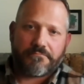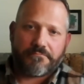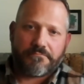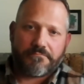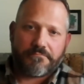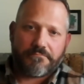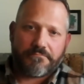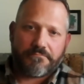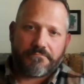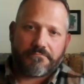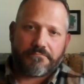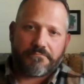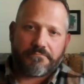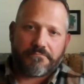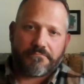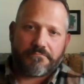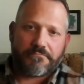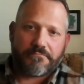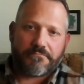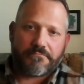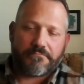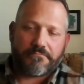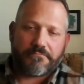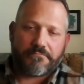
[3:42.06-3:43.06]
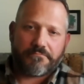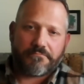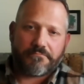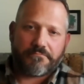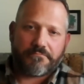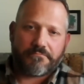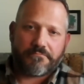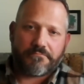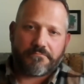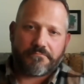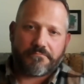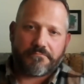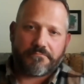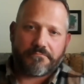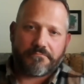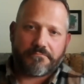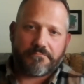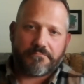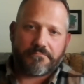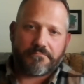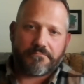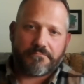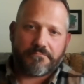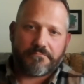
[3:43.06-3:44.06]

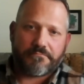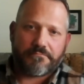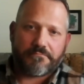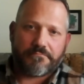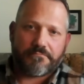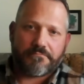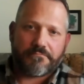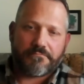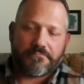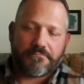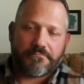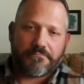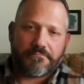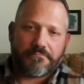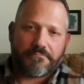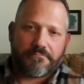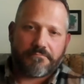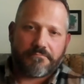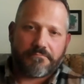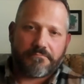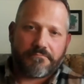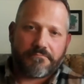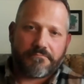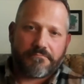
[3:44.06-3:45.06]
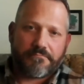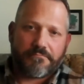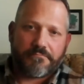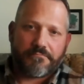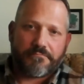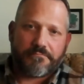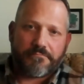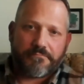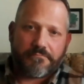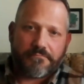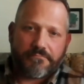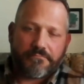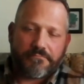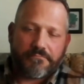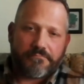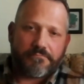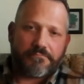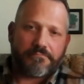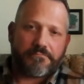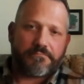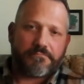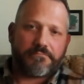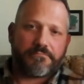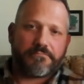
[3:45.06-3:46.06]

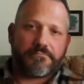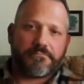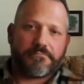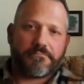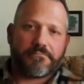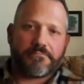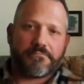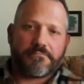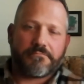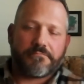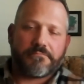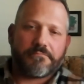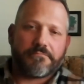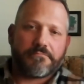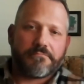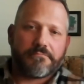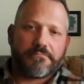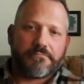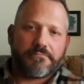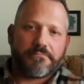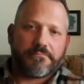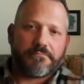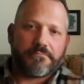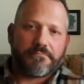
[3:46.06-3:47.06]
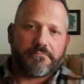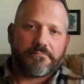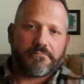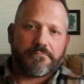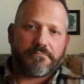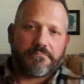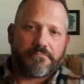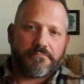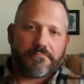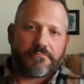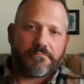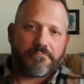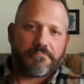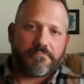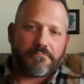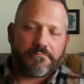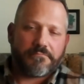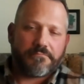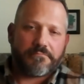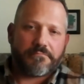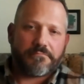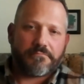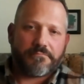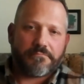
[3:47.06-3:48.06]

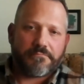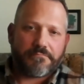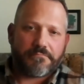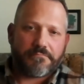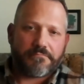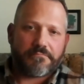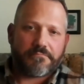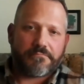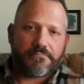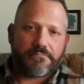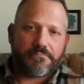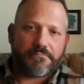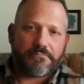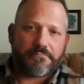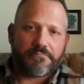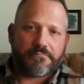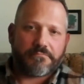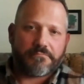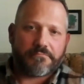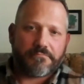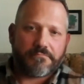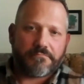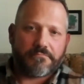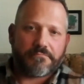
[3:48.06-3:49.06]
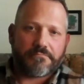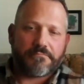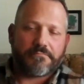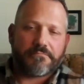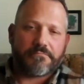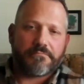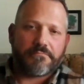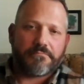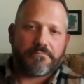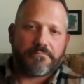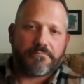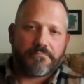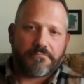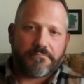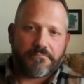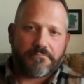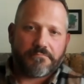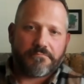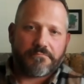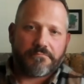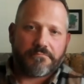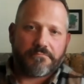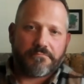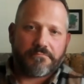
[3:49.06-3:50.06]
No words are spoken by the person on screen.